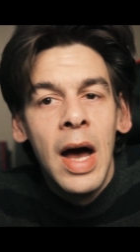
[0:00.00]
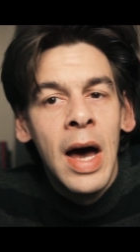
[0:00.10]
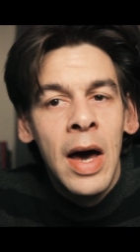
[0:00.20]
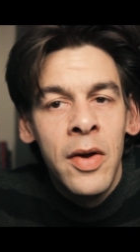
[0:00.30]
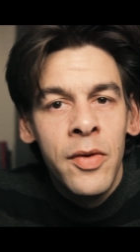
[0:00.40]

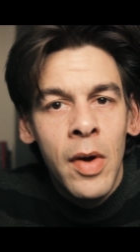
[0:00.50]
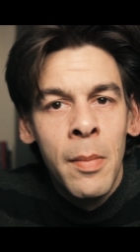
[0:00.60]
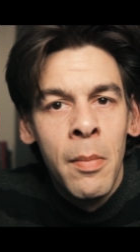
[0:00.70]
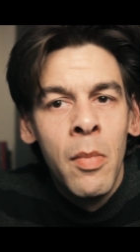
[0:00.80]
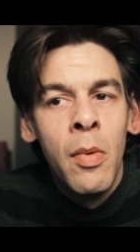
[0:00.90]
and
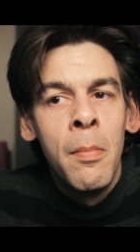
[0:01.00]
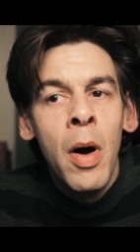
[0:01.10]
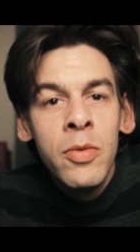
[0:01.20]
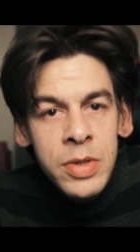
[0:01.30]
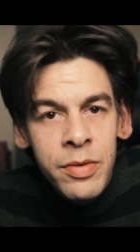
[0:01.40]

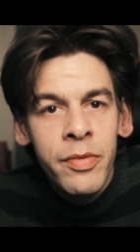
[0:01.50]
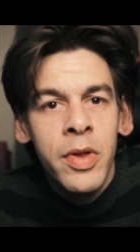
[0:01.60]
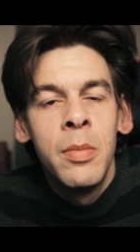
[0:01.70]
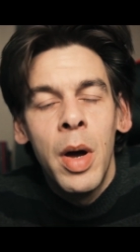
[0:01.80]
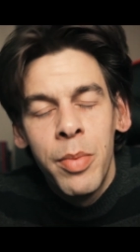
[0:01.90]
most of
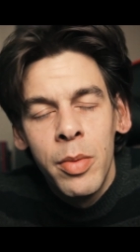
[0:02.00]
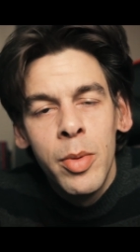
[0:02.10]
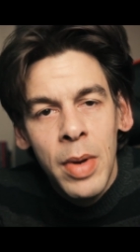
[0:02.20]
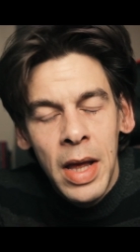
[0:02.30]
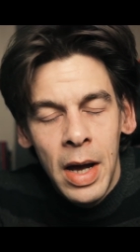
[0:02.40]
them are
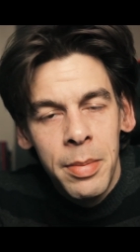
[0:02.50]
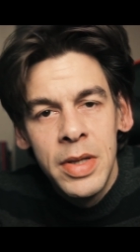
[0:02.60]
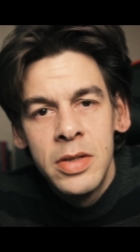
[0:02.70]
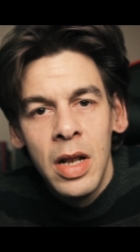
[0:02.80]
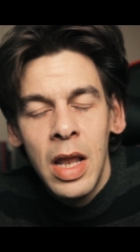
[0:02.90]
probably
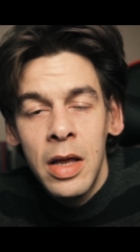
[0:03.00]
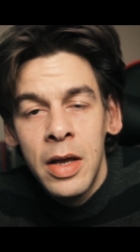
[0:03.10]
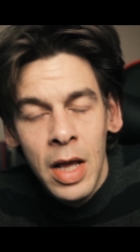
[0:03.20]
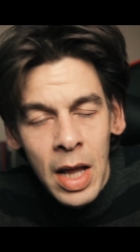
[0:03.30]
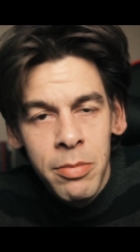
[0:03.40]
happy to
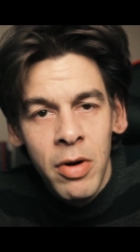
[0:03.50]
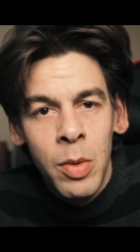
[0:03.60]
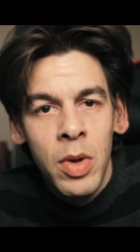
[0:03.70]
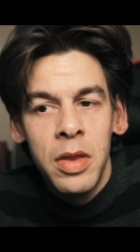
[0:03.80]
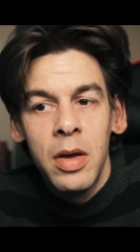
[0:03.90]

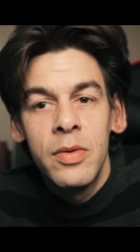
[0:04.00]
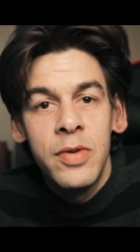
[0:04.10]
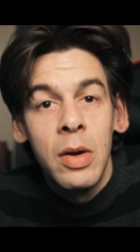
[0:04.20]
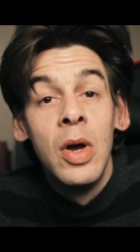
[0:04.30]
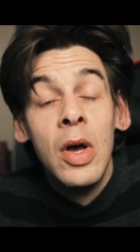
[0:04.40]
collaborate with you. So